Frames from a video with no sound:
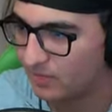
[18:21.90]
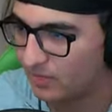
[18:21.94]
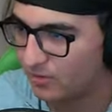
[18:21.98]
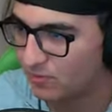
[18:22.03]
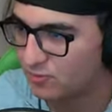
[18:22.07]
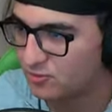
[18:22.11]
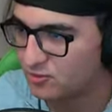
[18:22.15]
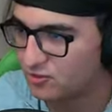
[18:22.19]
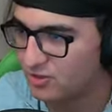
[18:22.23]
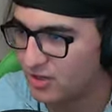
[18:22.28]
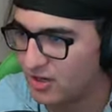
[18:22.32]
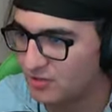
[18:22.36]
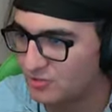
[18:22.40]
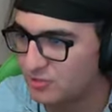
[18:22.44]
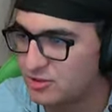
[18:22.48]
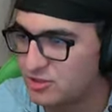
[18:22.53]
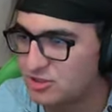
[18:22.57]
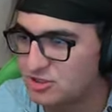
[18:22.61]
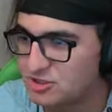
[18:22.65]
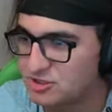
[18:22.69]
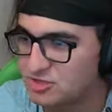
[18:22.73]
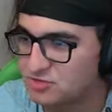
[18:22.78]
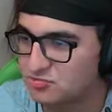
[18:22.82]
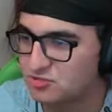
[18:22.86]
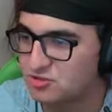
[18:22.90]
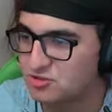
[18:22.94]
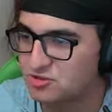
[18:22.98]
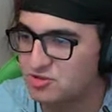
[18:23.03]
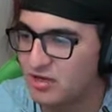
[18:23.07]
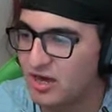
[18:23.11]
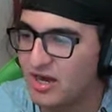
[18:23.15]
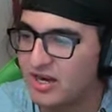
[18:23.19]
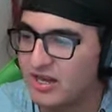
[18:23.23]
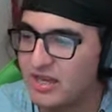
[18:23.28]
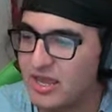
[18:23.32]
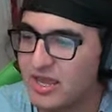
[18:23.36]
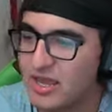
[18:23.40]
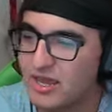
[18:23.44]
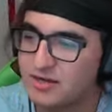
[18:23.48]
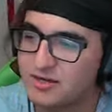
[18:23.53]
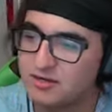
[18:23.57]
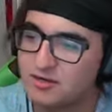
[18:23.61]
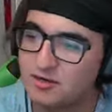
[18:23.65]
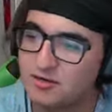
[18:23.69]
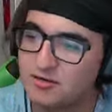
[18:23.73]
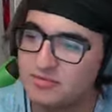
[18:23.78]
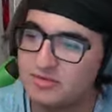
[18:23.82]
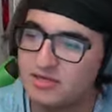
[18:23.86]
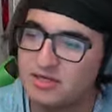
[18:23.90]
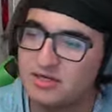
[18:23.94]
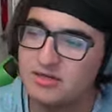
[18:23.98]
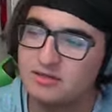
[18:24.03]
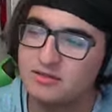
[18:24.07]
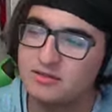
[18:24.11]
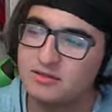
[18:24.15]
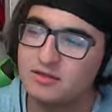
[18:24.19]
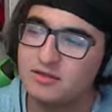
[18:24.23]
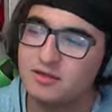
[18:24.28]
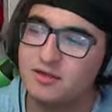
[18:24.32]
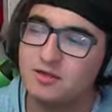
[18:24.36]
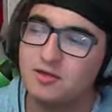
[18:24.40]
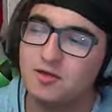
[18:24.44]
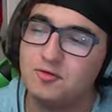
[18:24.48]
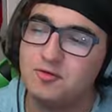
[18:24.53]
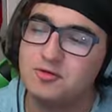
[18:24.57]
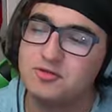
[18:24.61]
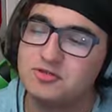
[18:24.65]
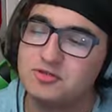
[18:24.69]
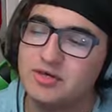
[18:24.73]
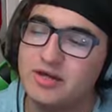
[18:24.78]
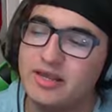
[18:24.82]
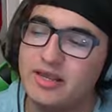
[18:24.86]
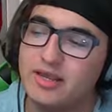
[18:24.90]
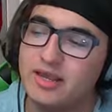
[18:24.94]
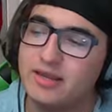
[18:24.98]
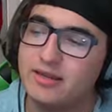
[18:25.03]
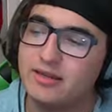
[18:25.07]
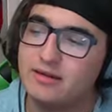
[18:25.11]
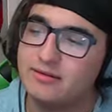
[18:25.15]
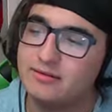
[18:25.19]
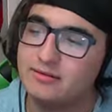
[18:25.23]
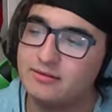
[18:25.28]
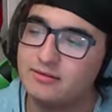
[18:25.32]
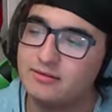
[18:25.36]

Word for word: We try. We just we try again. You know what I mean? We try again.